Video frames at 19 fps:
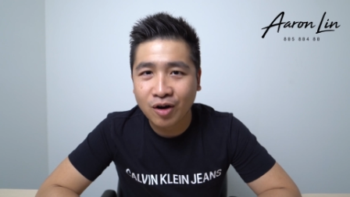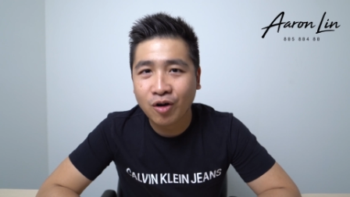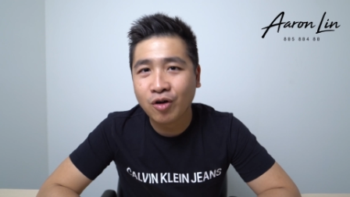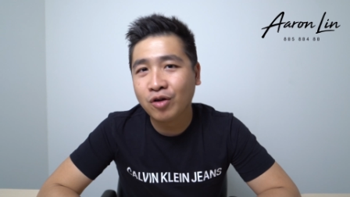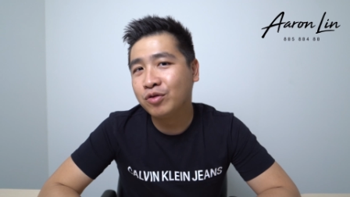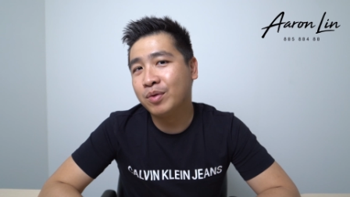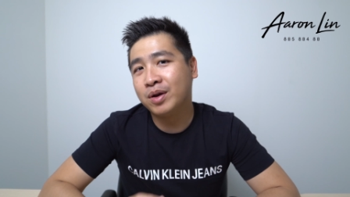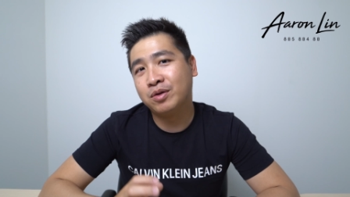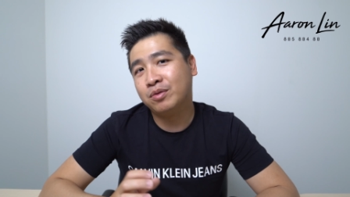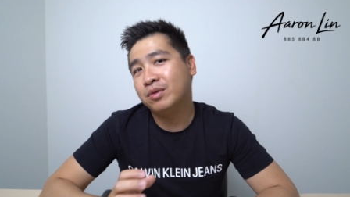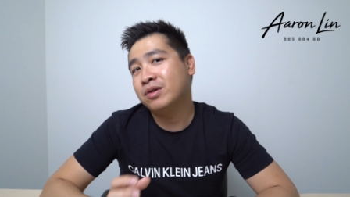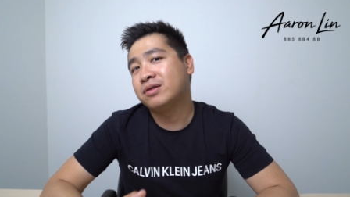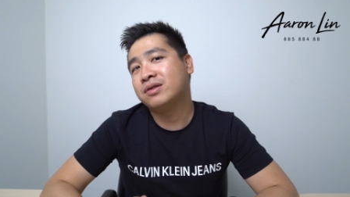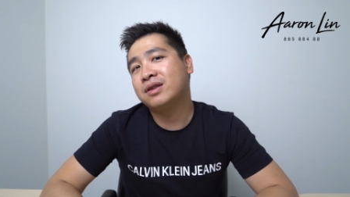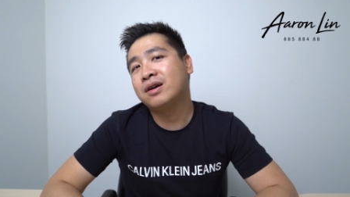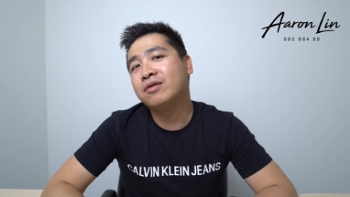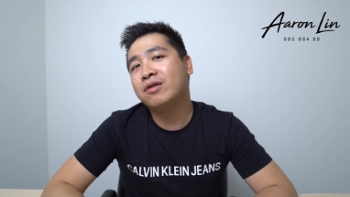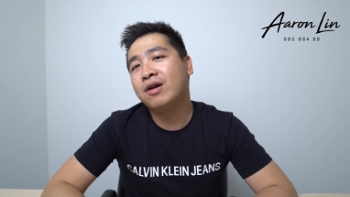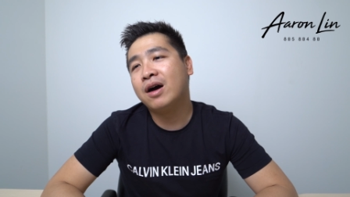Or when you want to
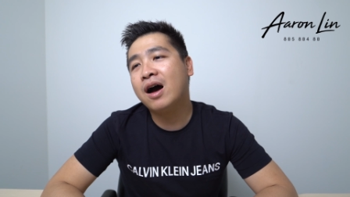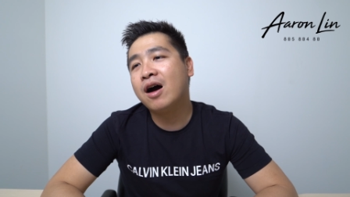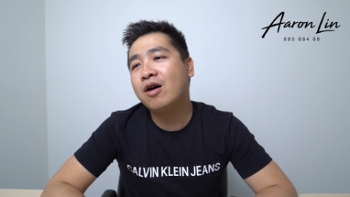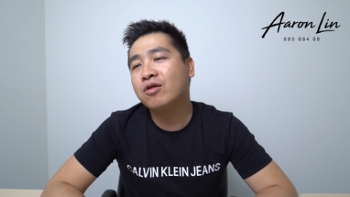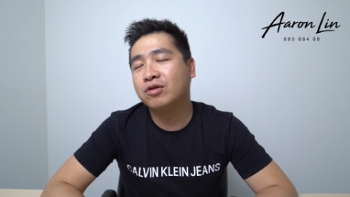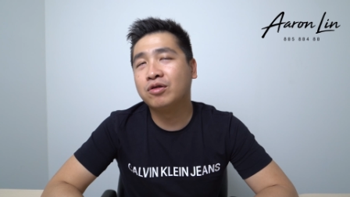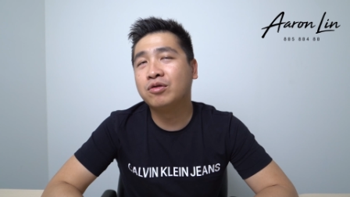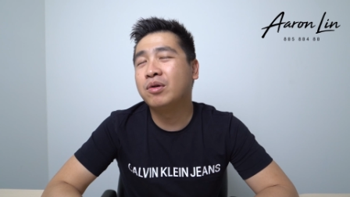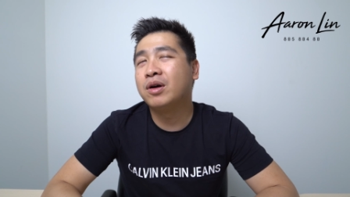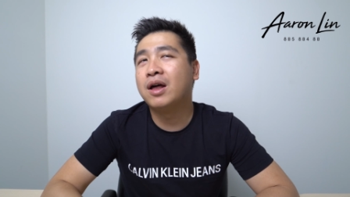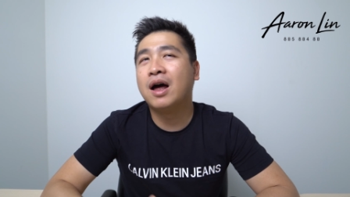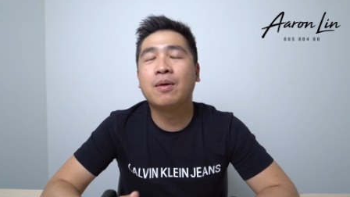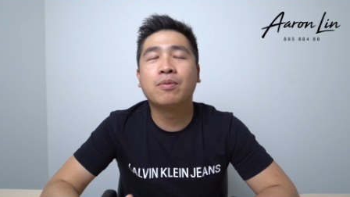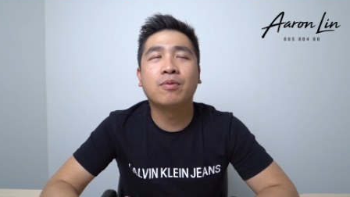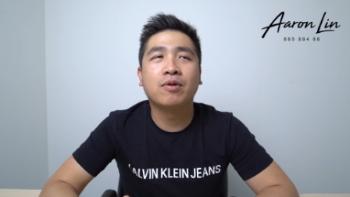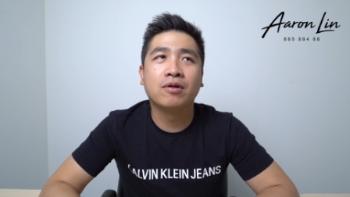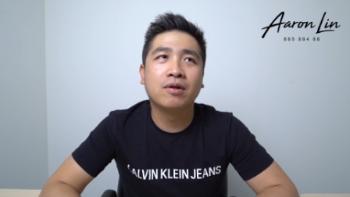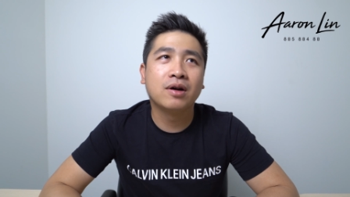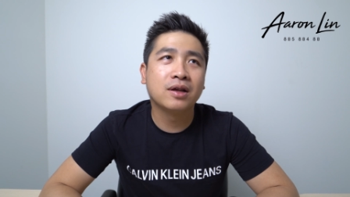sell your house, or you want to
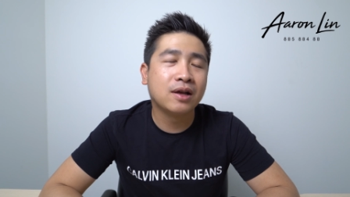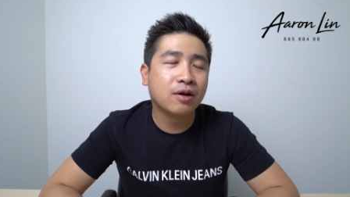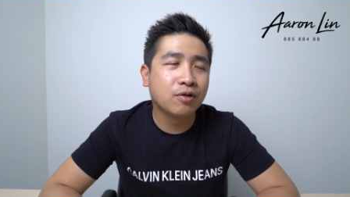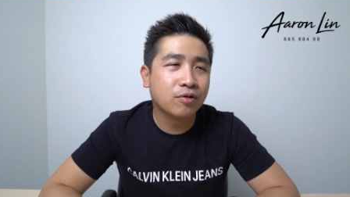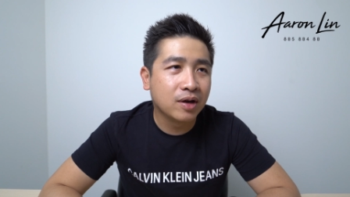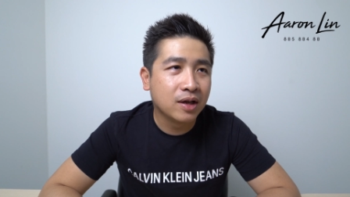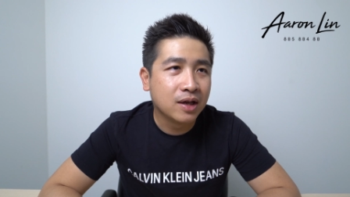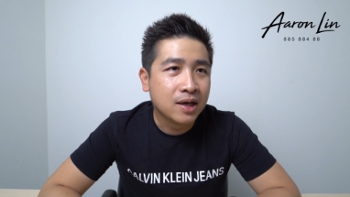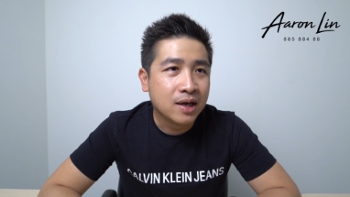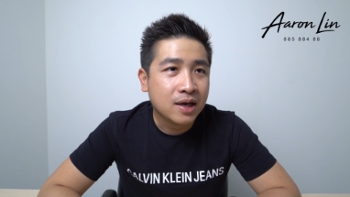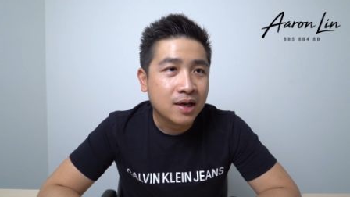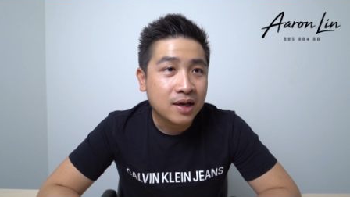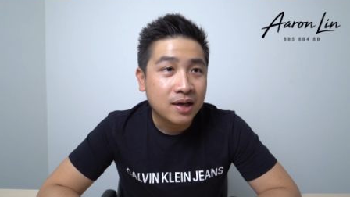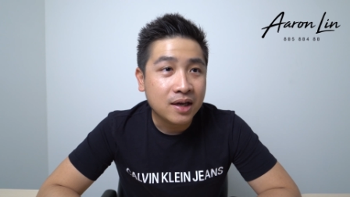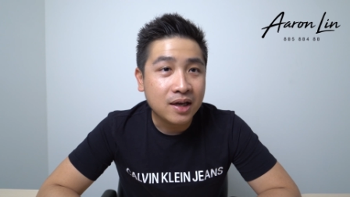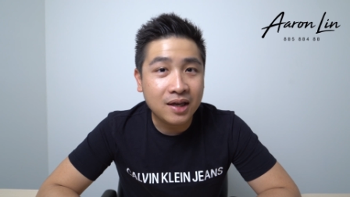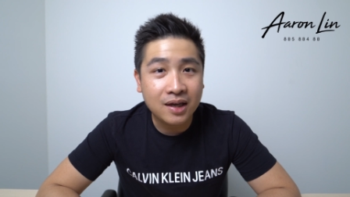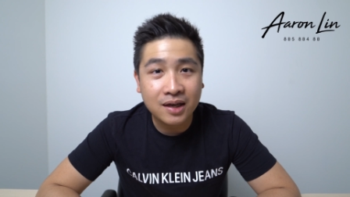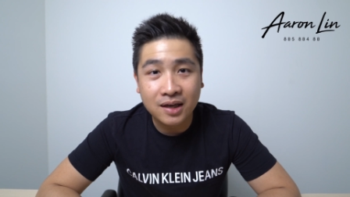upgrade, you want to downgrade,
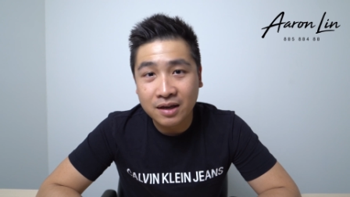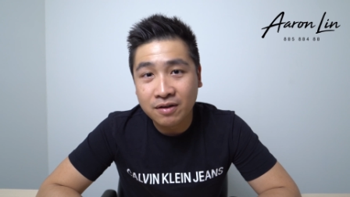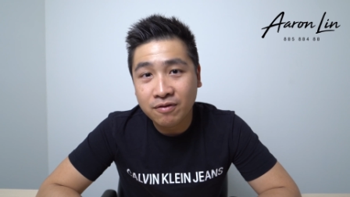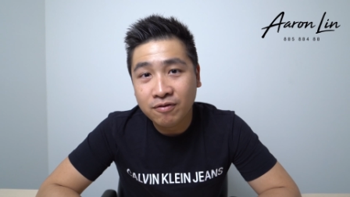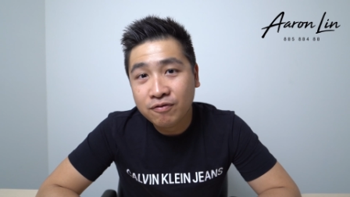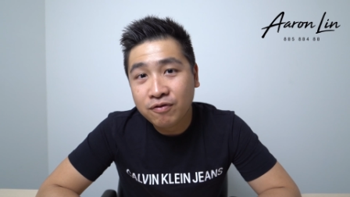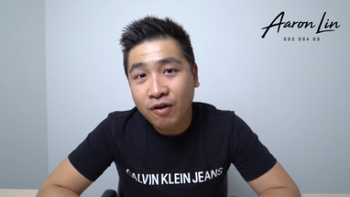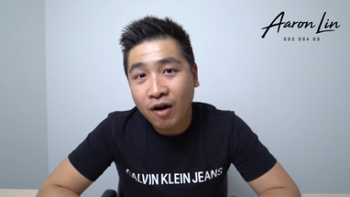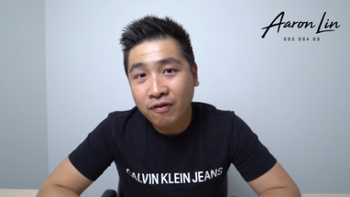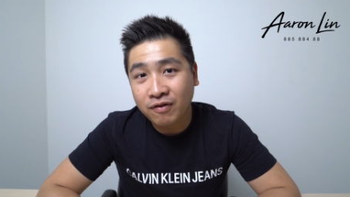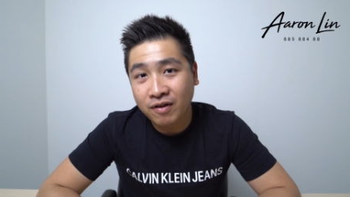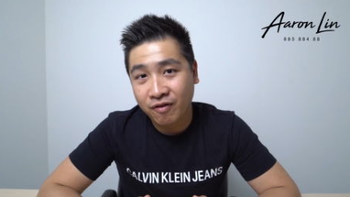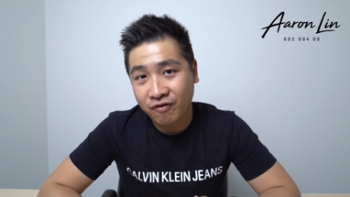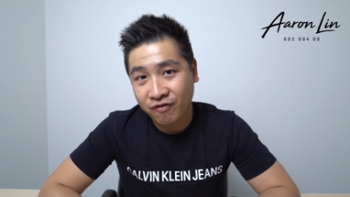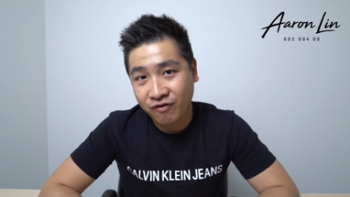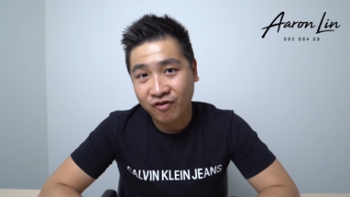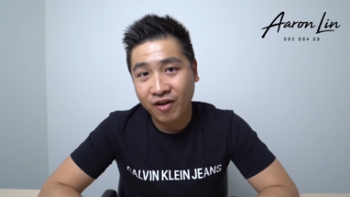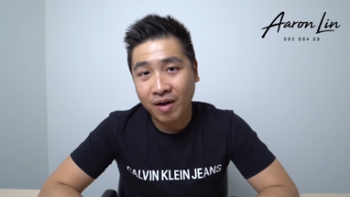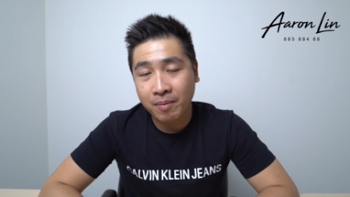it involves a
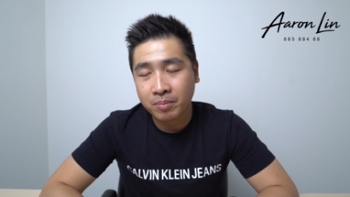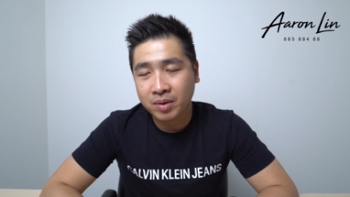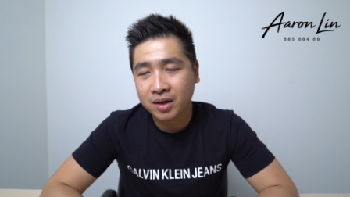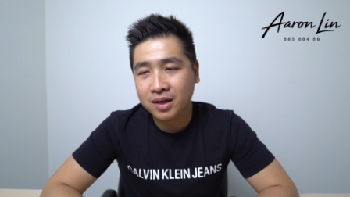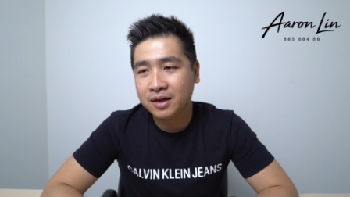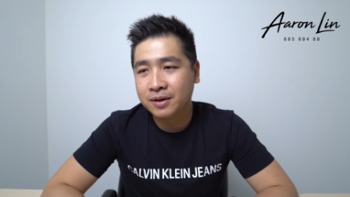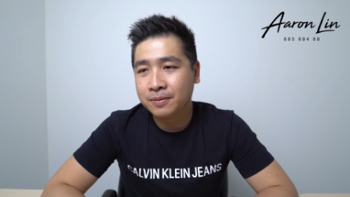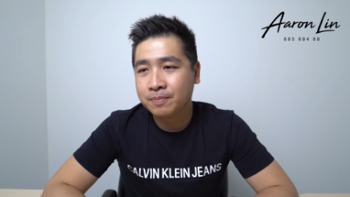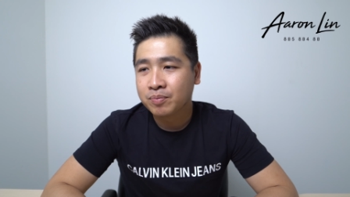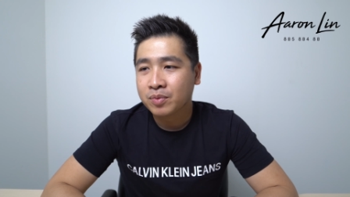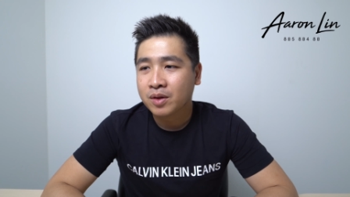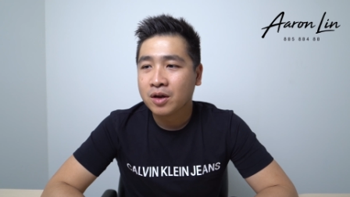family.